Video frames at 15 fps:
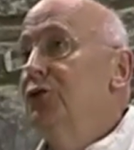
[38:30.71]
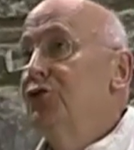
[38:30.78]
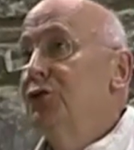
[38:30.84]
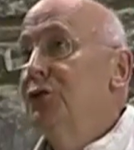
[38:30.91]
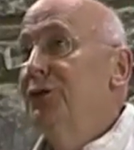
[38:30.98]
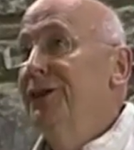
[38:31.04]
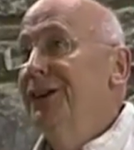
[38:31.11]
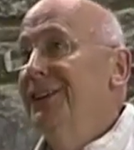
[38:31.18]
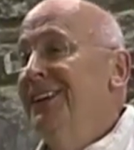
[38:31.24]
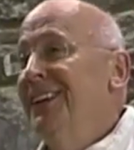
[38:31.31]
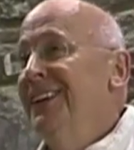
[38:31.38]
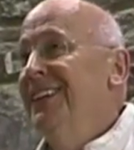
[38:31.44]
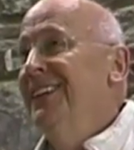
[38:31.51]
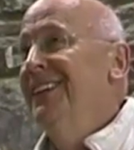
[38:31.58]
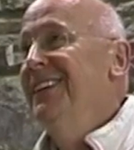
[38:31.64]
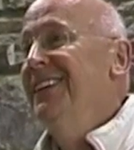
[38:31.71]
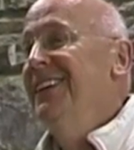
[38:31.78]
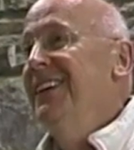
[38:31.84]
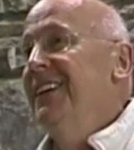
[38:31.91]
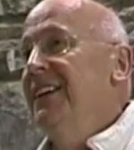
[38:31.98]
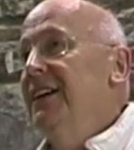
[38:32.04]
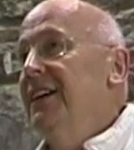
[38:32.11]
you should have done
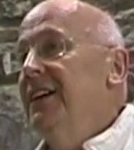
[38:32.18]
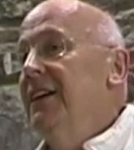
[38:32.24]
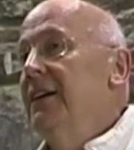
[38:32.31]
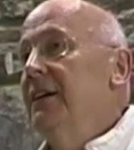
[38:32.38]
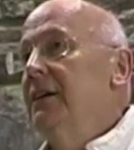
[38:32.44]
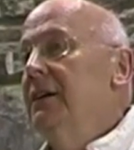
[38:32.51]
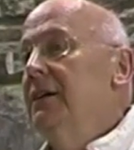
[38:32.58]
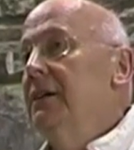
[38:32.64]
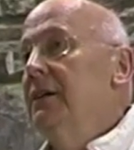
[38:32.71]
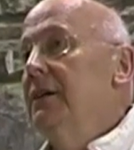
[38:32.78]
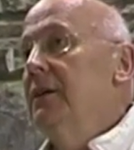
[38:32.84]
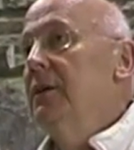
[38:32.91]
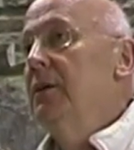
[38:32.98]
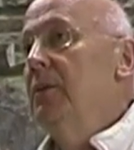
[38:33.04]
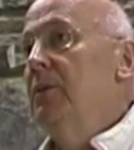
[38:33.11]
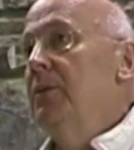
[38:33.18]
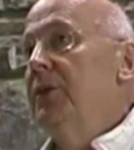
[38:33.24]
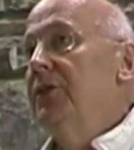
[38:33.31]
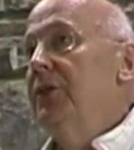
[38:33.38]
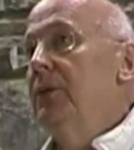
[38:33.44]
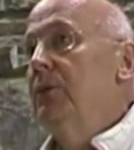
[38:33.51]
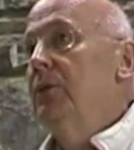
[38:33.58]
it.
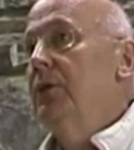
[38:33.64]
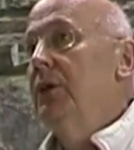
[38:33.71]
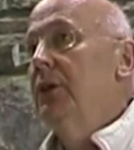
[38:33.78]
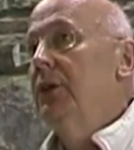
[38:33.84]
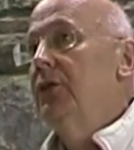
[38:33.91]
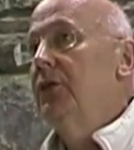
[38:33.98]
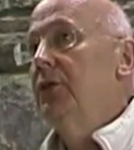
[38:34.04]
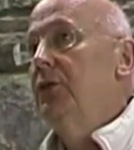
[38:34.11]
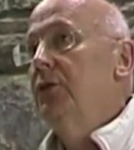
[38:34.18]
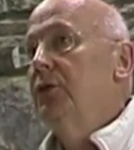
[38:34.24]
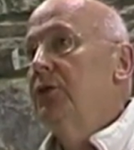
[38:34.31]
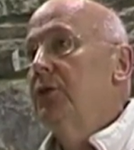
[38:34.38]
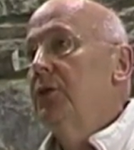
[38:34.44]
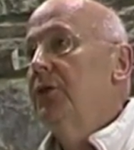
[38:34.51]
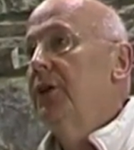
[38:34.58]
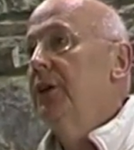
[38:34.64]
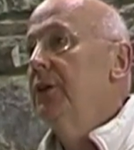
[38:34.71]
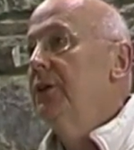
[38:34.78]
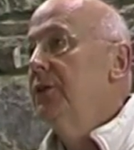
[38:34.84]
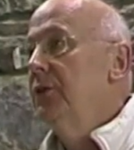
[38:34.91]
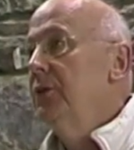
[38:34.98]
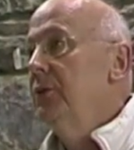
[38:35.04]
But it's a useful
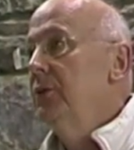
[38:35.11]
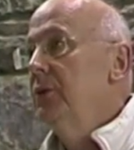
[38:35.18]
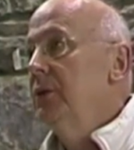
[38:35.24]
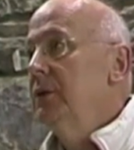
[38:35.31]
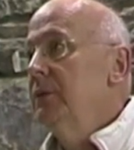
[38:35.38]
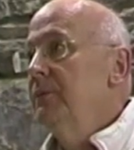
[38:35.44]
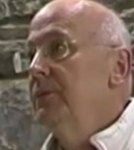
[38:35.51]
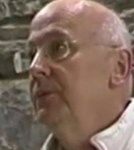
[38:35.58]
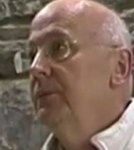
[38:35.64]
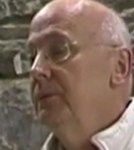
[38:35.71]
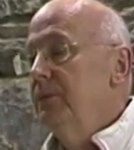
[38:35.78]
thing to